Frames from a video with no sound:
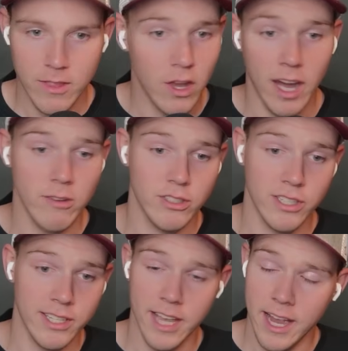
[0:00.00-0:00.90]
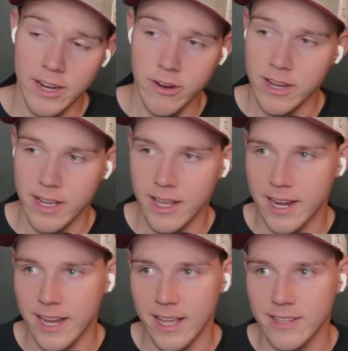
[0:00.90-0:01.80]
No, I was just gonna say I agree.
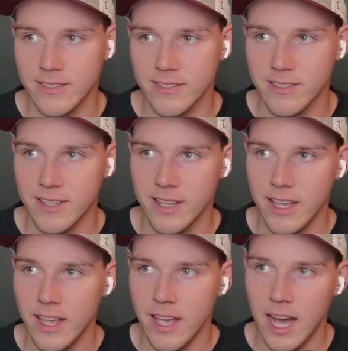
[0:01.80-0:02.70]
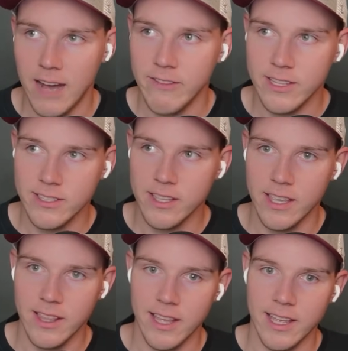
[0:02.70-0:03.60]
Like it's
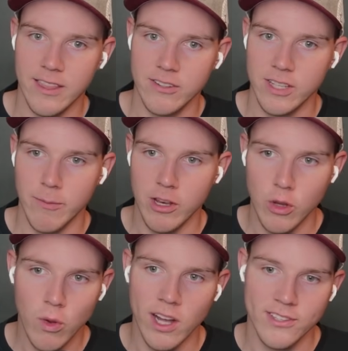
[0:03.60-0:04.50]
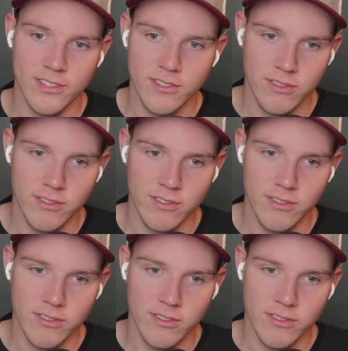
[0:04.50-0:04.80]
obviously like there's gonna be nuances,